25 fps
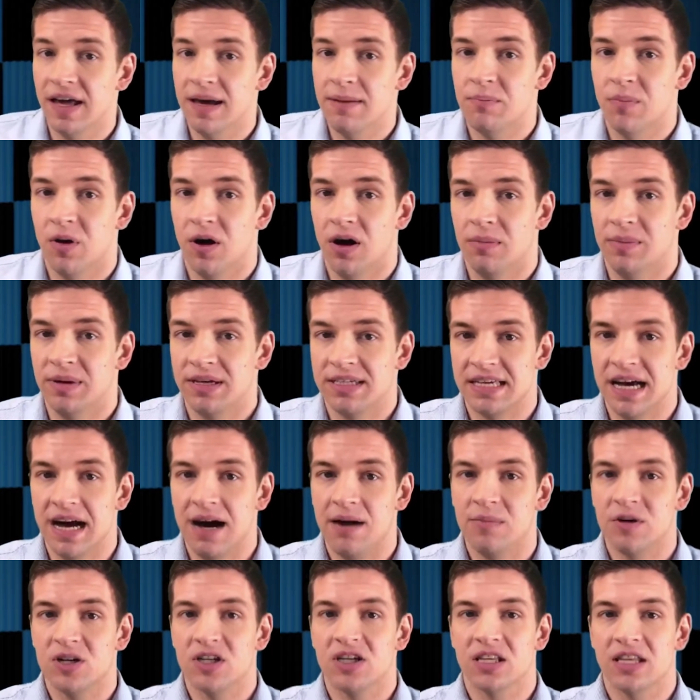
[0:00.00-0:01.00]
bulb is how
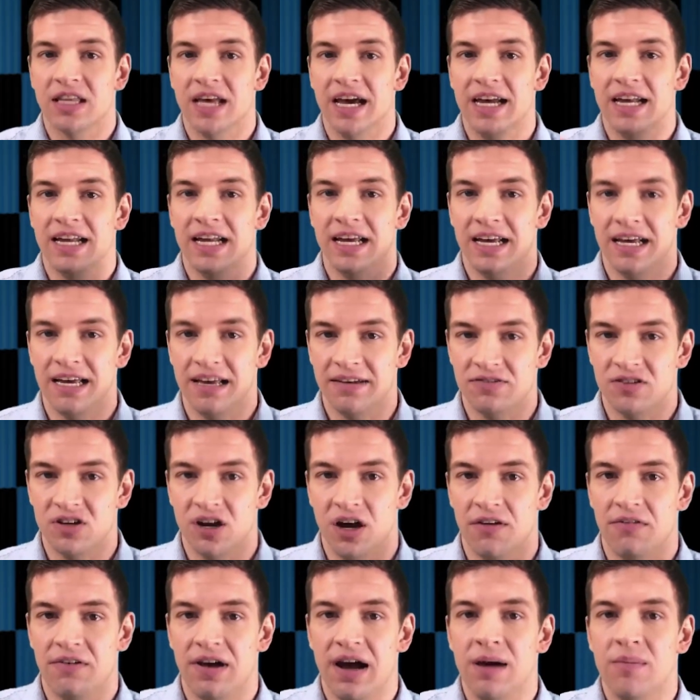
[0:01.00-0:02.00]
much light it gives
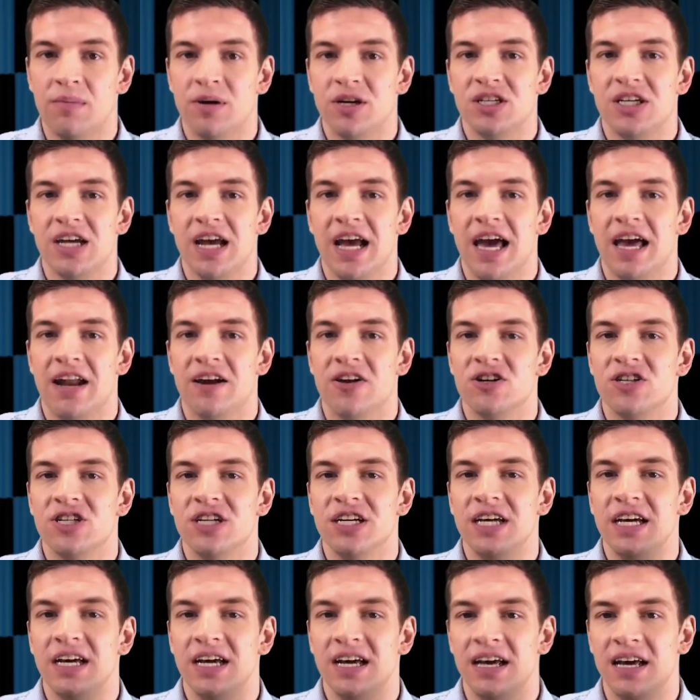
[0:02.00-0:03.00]
off, how much
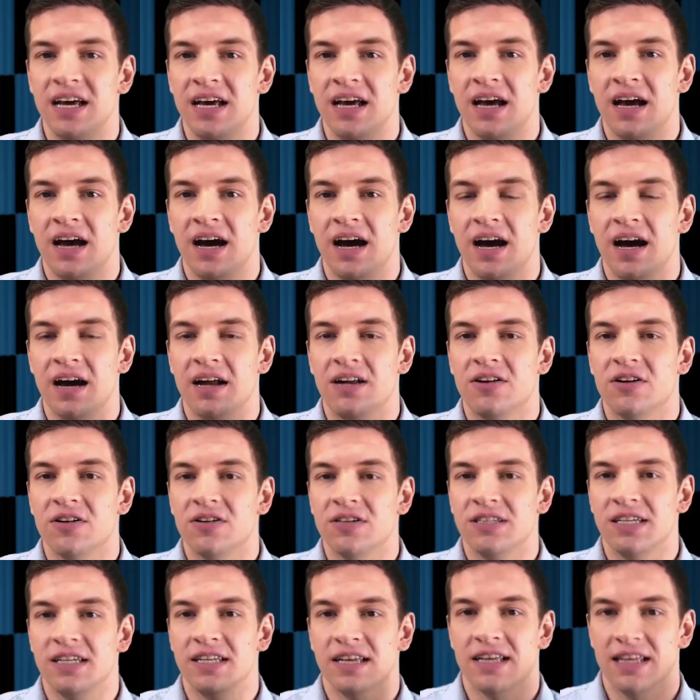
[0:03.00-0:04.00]
energy
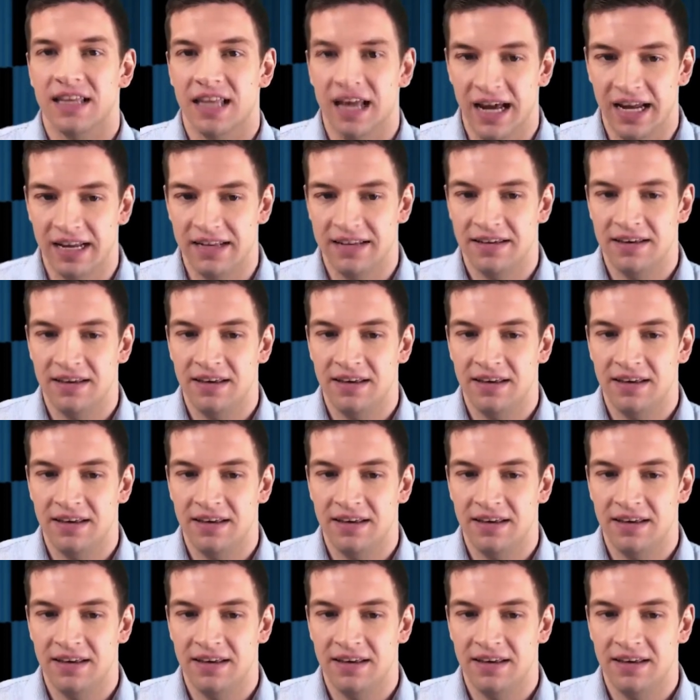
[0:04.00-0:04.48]
turns into light.